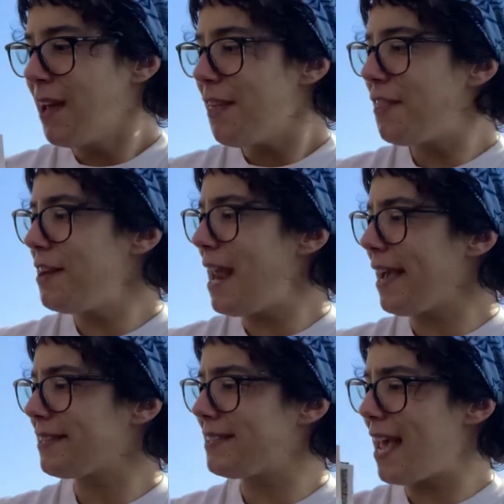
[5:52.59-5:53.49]
The
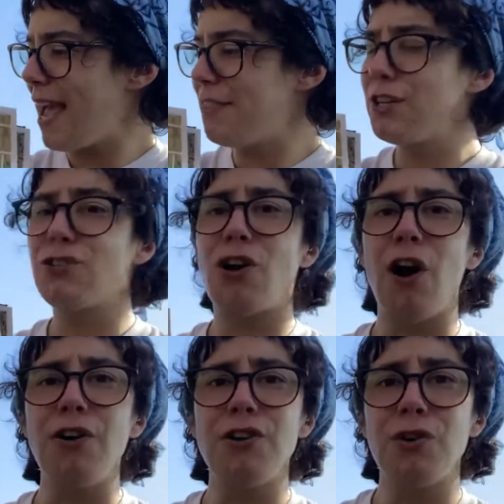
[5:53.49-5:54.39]
next day, the
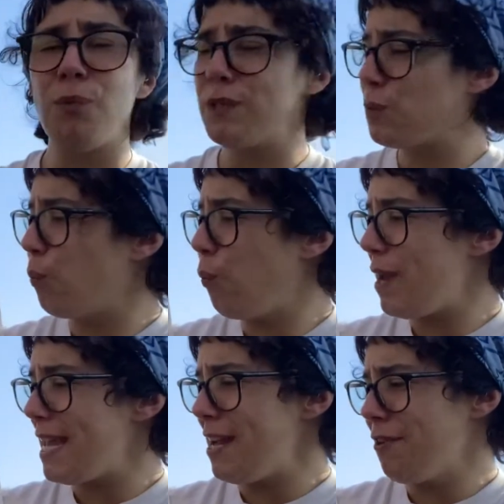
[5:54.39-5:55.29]
gardener was
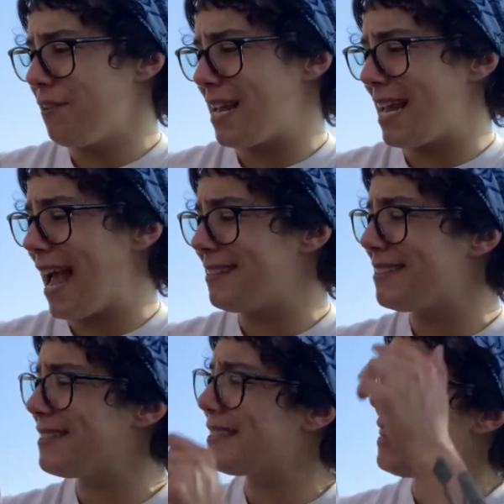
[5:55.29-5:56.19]
weary and
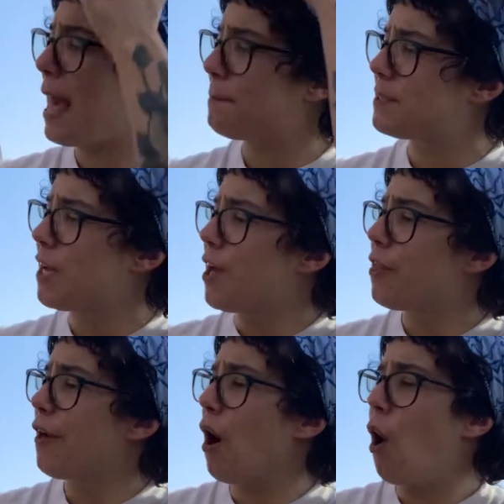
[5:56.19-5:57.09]
slept
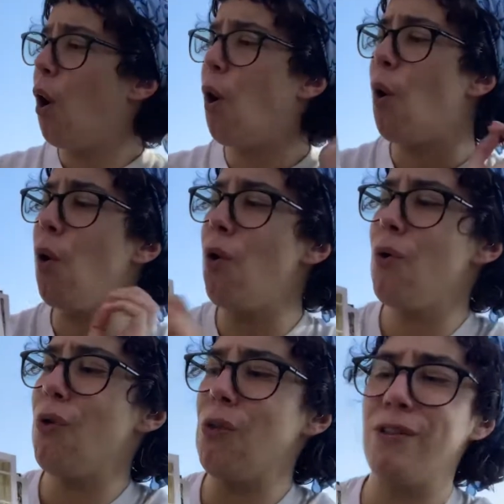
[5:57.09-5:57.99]
the
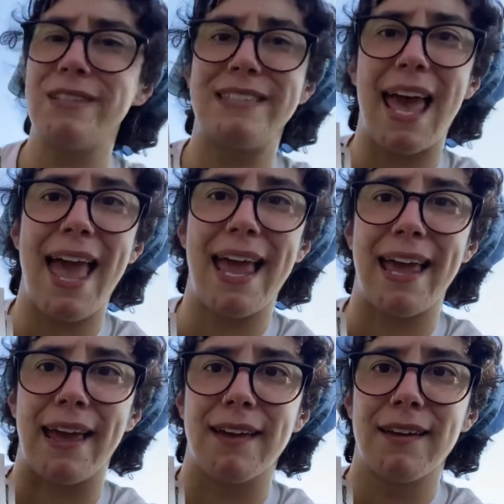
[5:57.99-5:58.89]
whole
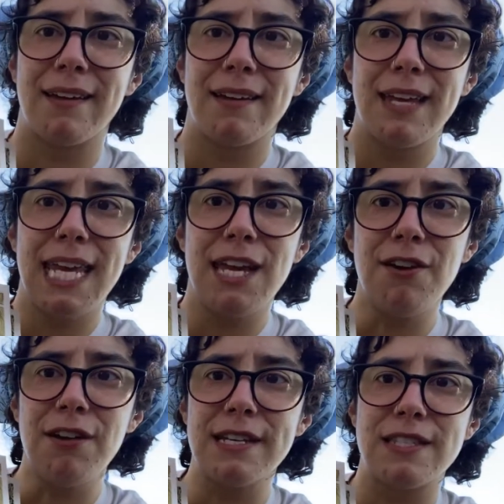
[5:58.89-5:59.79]
day.
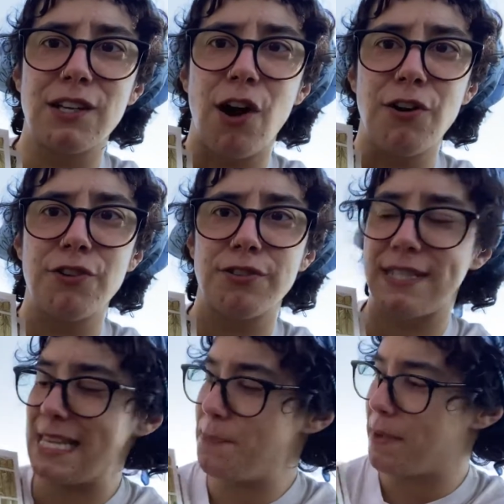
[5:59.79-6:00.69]
Here is the gardener
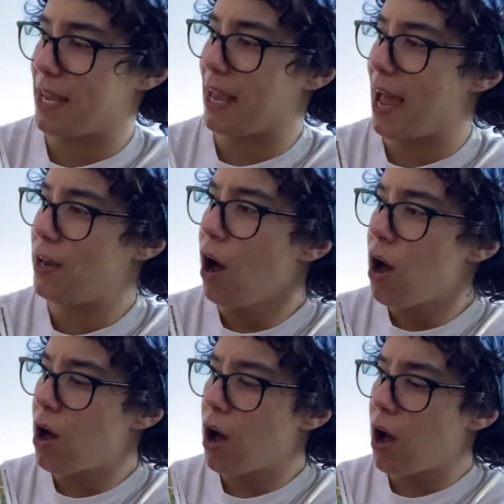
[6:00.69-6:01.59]
sleeping, and
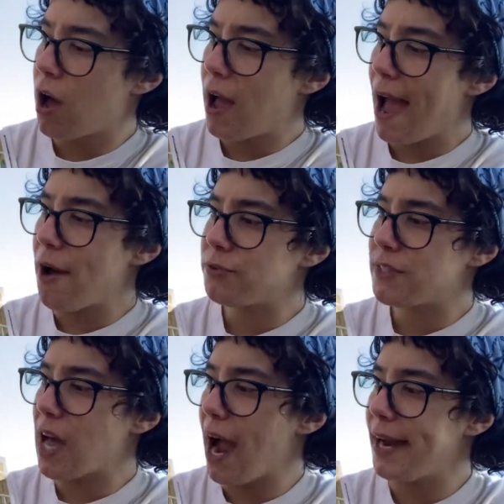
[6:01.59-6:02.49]

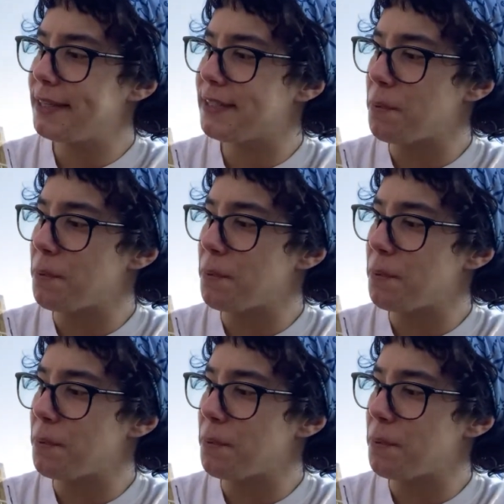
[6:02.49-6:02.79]
outside, some